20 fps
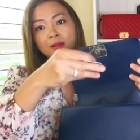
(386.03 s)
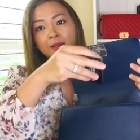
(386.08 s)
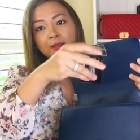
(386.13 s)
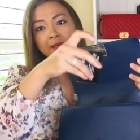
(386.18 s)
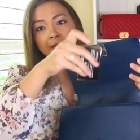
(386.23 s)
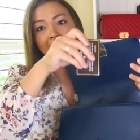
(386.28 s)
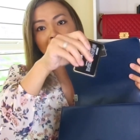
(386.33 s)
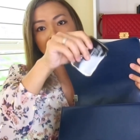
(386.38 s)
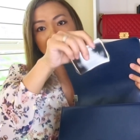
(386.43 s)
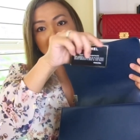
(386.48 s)

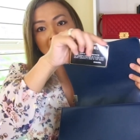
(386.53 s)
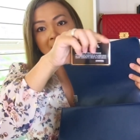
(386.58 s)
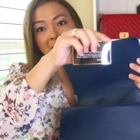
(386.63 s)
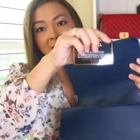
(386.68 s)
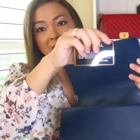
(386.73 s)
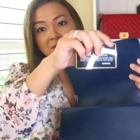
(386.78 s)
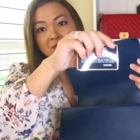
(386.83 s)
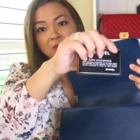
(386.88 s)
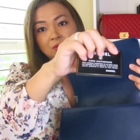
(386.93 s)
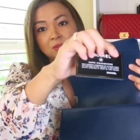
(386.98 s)

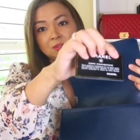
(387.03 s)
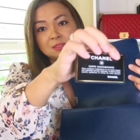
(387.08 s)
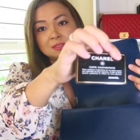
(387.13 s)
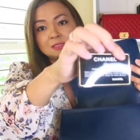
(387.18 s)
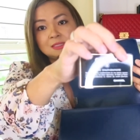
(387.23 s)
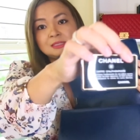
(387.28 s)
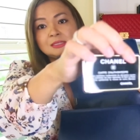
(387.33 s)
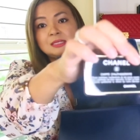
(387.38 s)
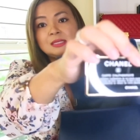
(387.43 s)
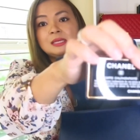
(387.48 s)
If you can
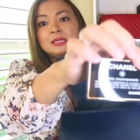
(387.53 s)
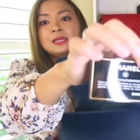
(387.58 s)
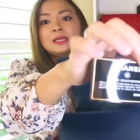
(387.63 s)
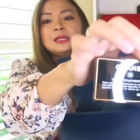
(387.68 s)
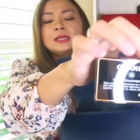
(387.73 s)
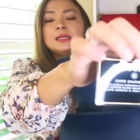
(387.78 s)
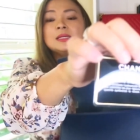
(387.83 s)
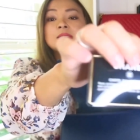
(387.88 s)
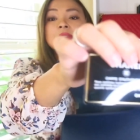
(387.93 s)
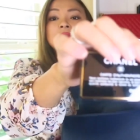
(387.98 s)

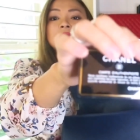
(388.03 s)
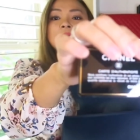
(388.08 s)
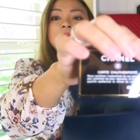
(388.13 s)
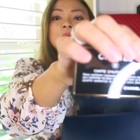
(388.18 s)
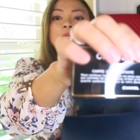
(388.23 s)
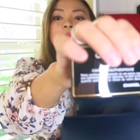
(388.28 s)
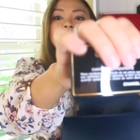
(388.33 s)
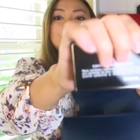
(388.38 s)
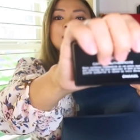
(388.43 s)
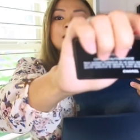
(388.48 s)
see is
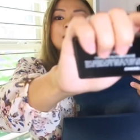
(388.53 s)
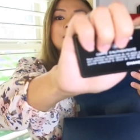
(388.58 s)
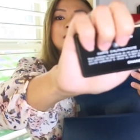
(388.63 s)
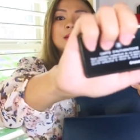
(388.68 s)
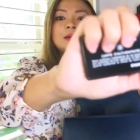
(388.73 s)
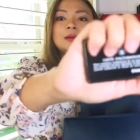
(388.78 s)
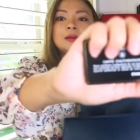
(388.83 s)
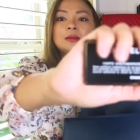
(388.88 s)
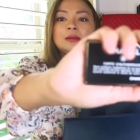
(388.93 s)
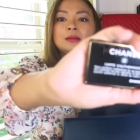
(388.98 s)
right
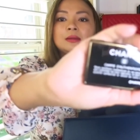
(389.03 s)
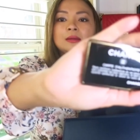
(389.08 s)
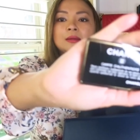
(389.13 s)
there.